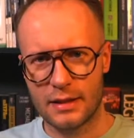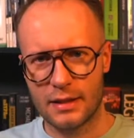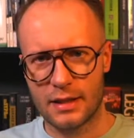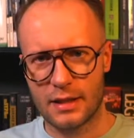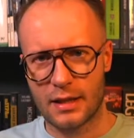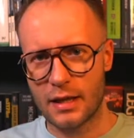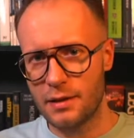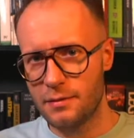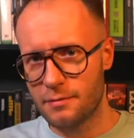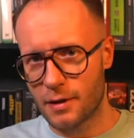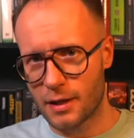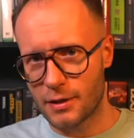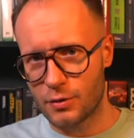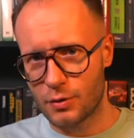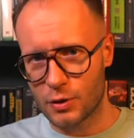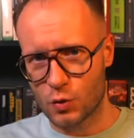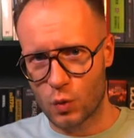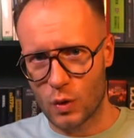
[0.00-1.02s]
I invite
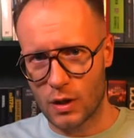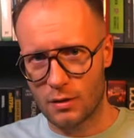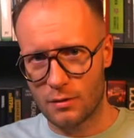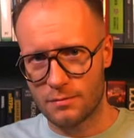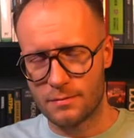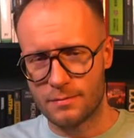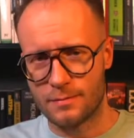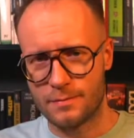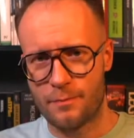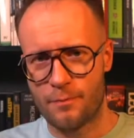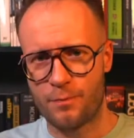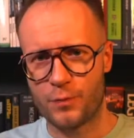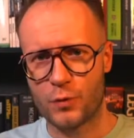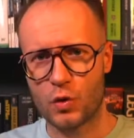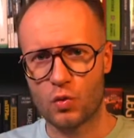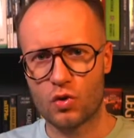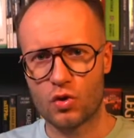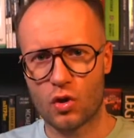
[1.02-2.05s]
you as well
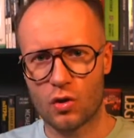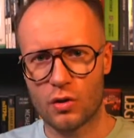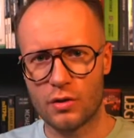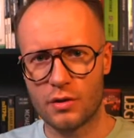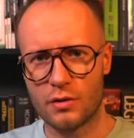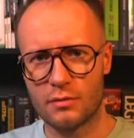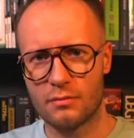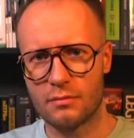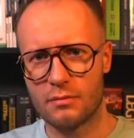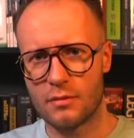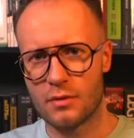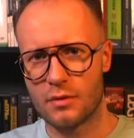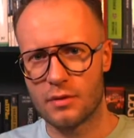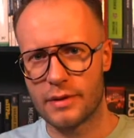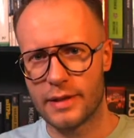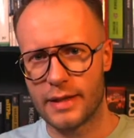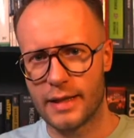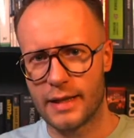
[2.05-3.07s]
to join
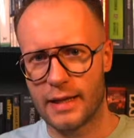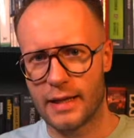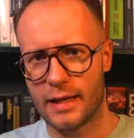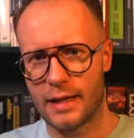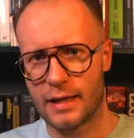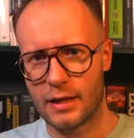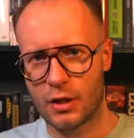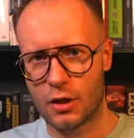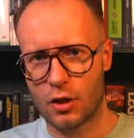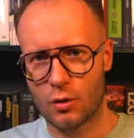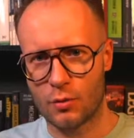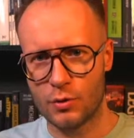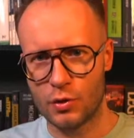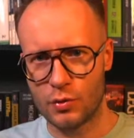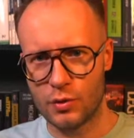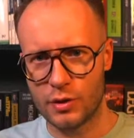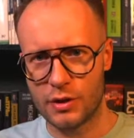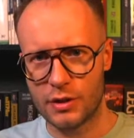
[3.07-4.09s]
a
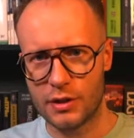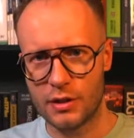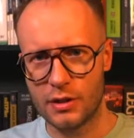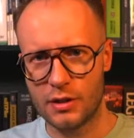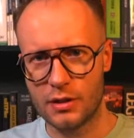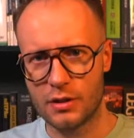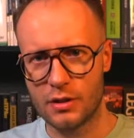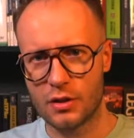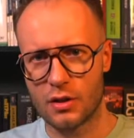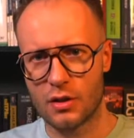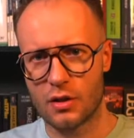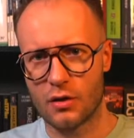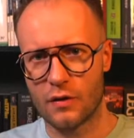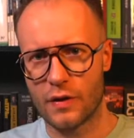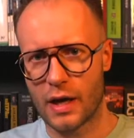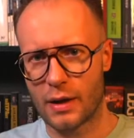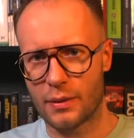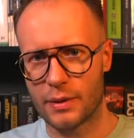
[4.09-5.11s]
community
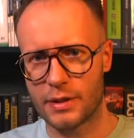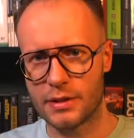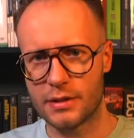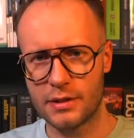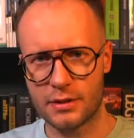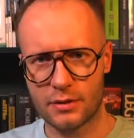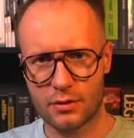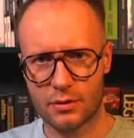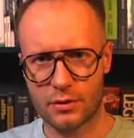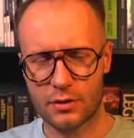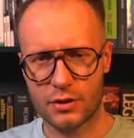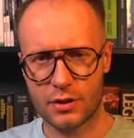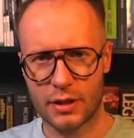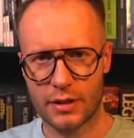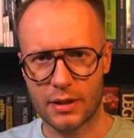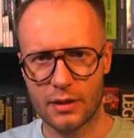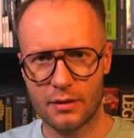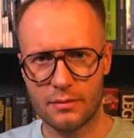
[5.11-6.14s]
on our Discord
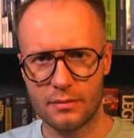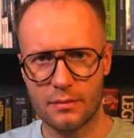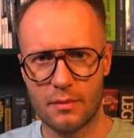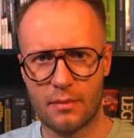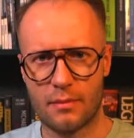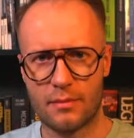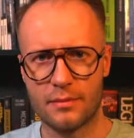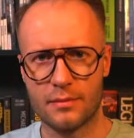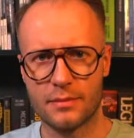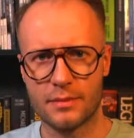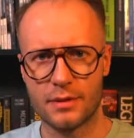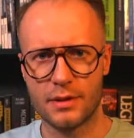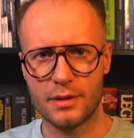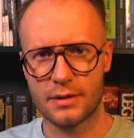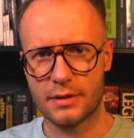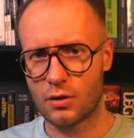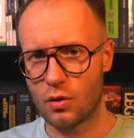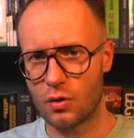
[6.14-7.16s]
channel.
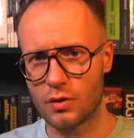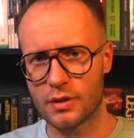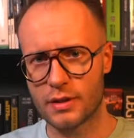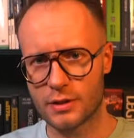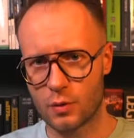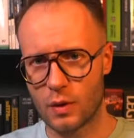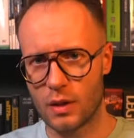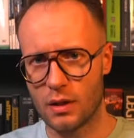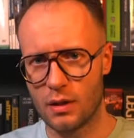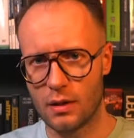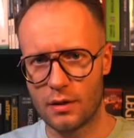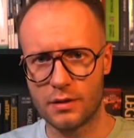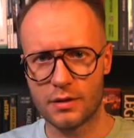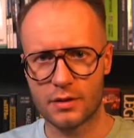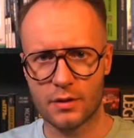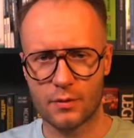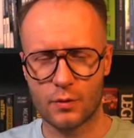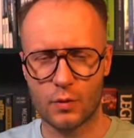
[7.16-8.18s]
It's called as well Learn
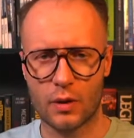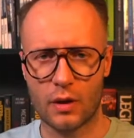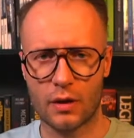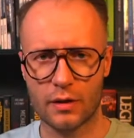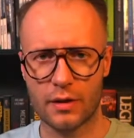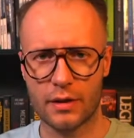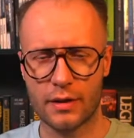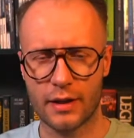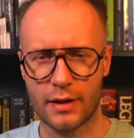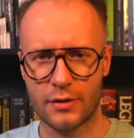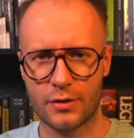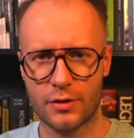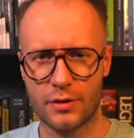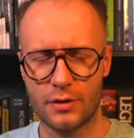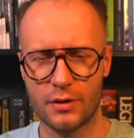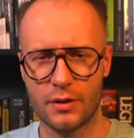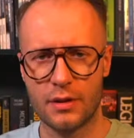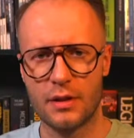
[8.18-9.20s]
Software
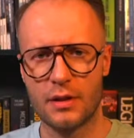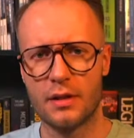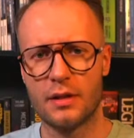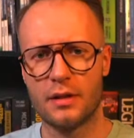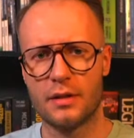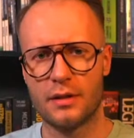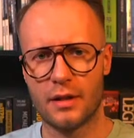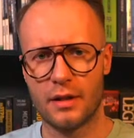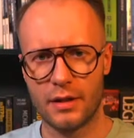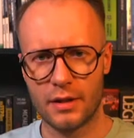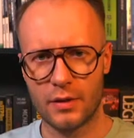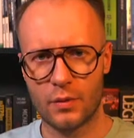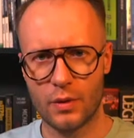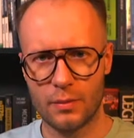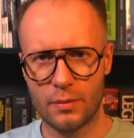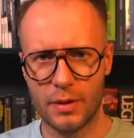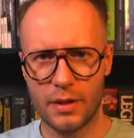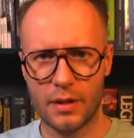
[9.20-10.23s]
Architecture. The link
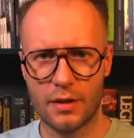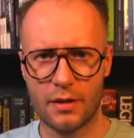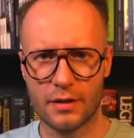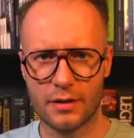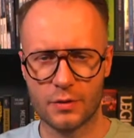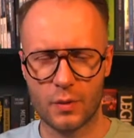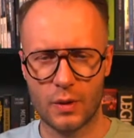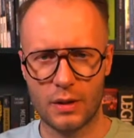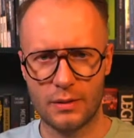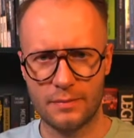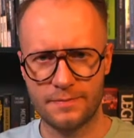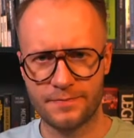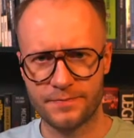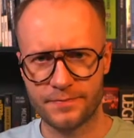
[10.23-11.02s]
will be there as well.